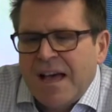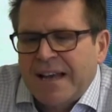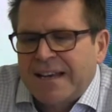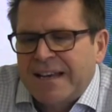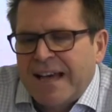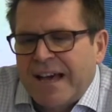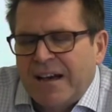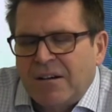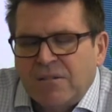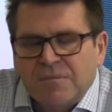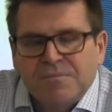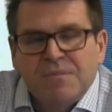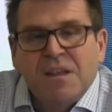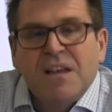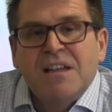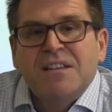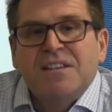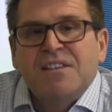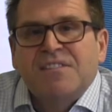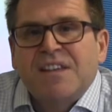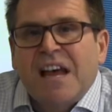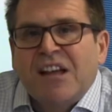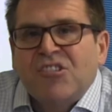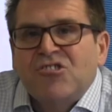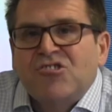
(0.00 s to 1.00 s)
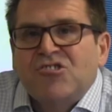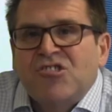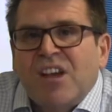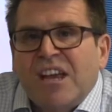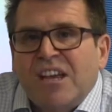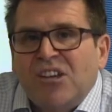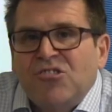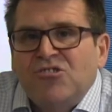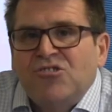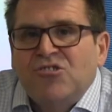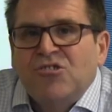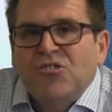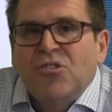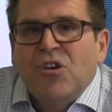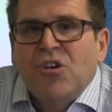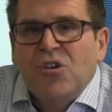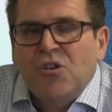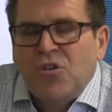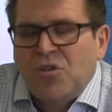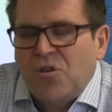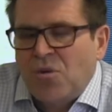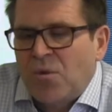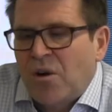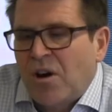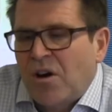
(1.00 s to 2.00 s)
Now, does that change you,
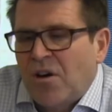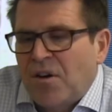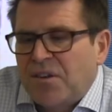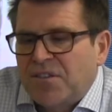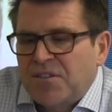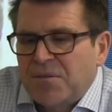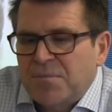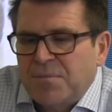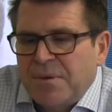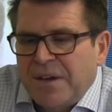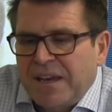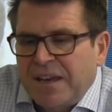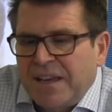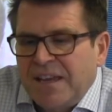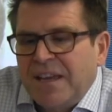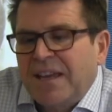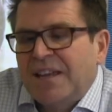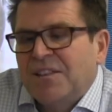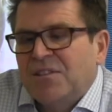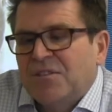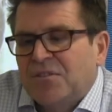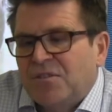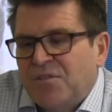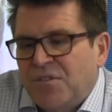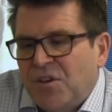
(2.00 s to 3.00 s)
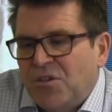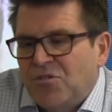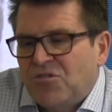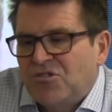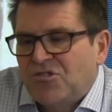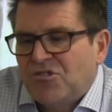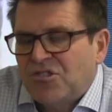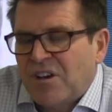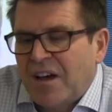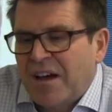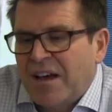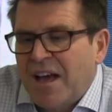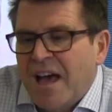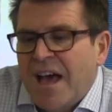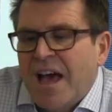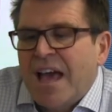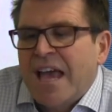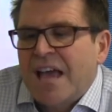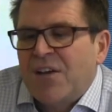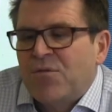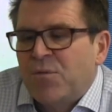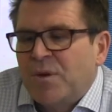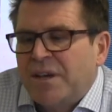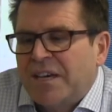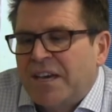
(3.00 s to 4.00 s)
who you are going to be in the future?
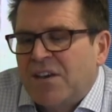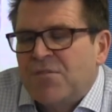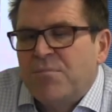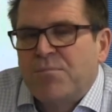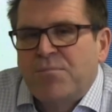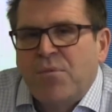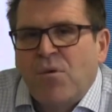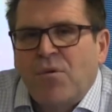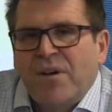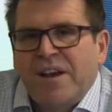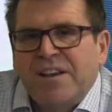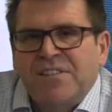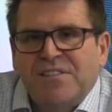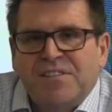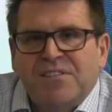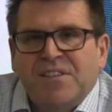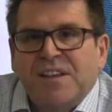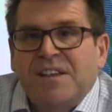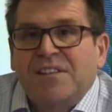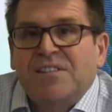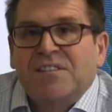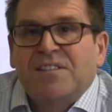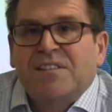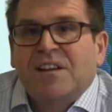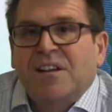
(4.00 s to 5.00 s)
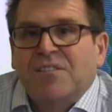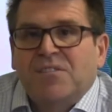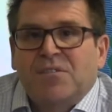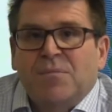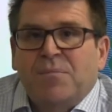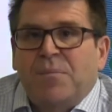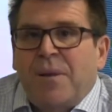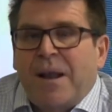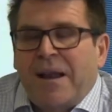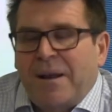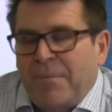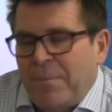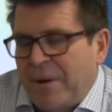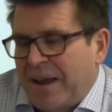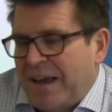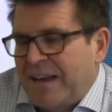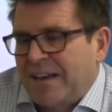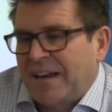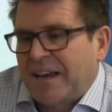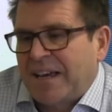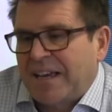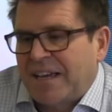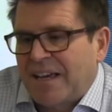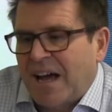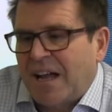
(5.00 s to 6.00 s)
If we give boys things that to
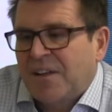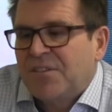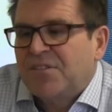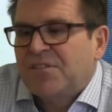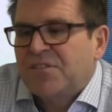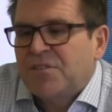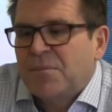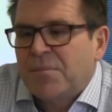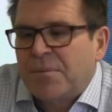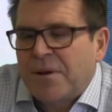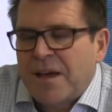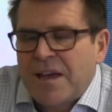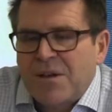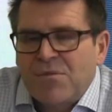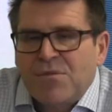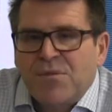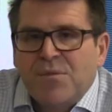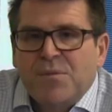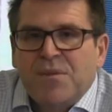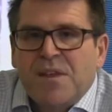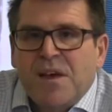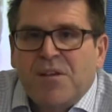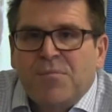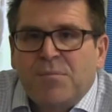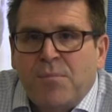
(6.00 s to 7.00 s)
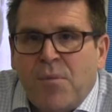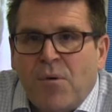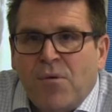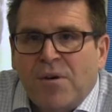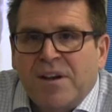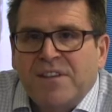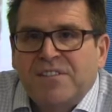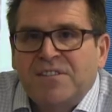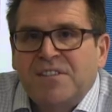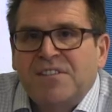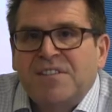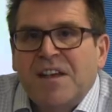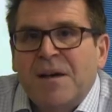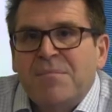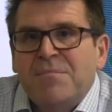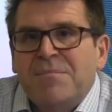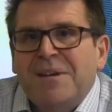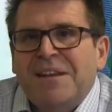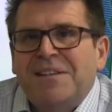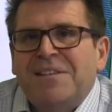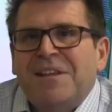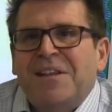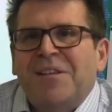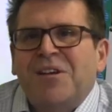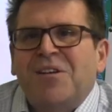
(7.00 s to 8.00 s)
play, like guns to play with, from their boys, does that
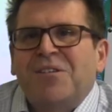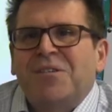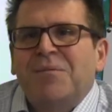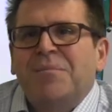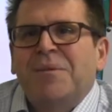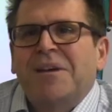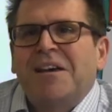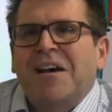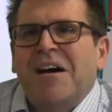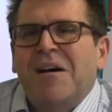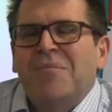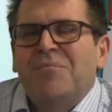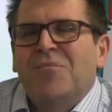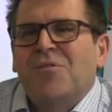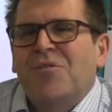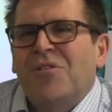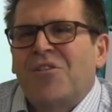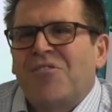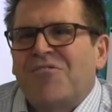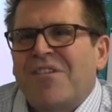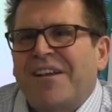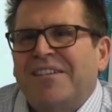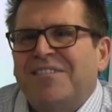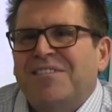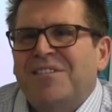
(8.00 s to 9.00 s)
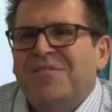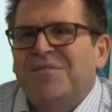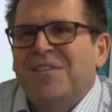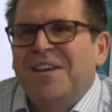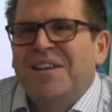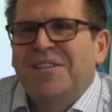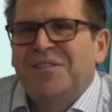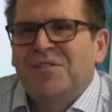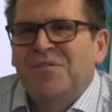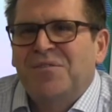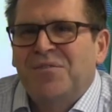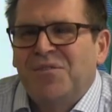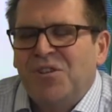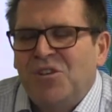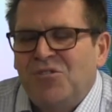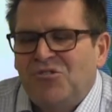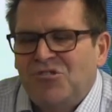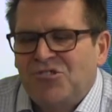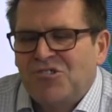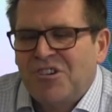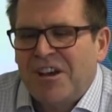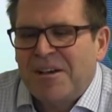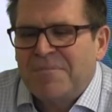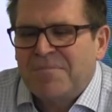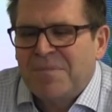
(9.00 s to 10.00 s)
mean that they're going to become more aggressive in the
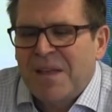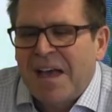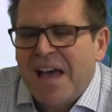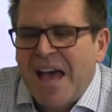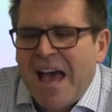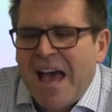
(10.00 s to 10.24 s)
future?